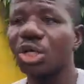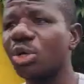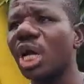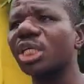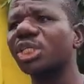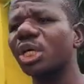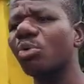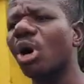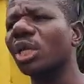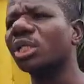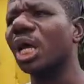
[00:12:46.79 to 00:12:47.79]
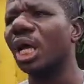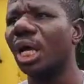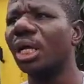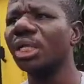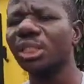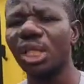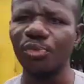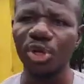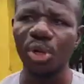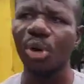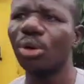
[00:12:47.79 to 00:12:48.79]
You can see what
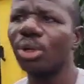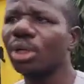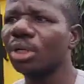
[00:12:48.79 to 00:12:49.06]
Davido